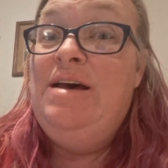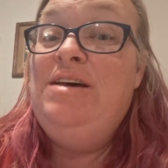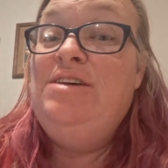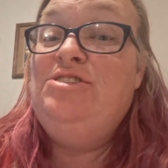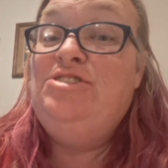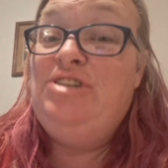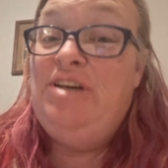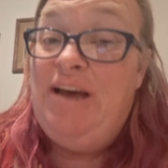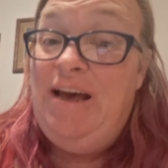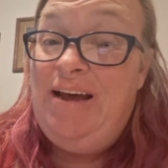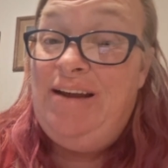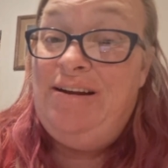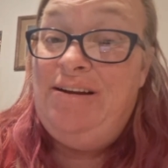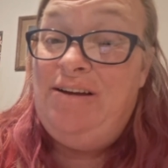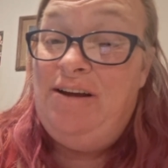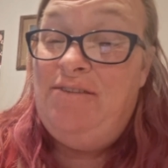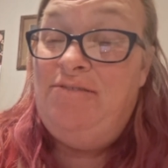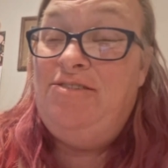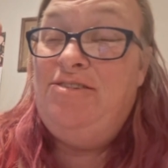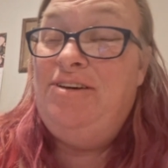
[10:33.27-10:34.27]
She had
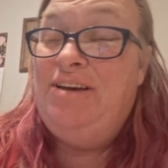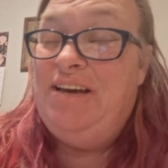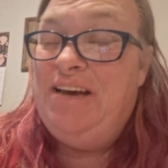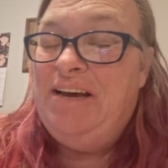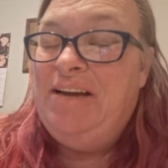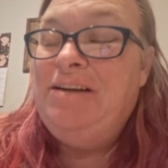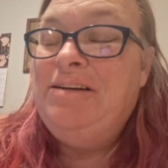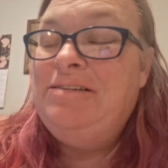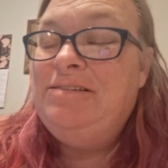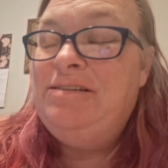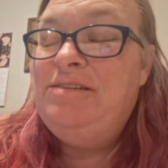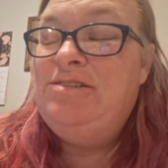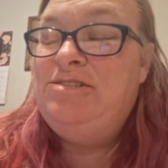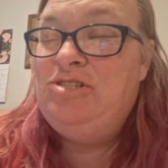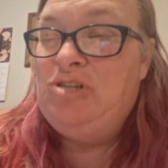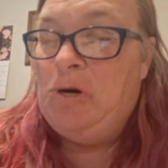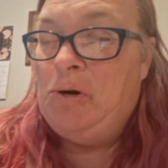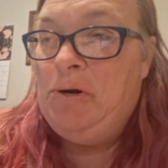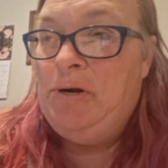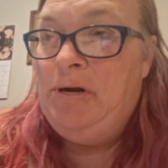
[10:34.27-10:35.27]
enough to get us
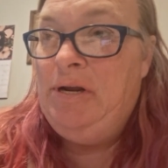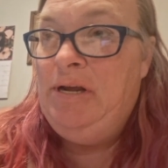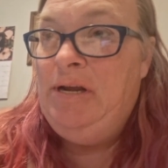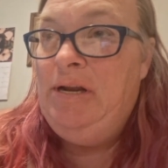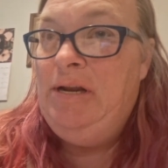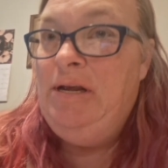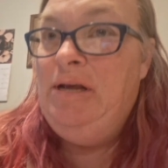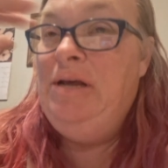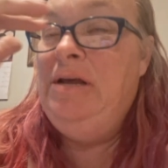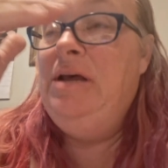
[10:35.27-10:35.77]
started,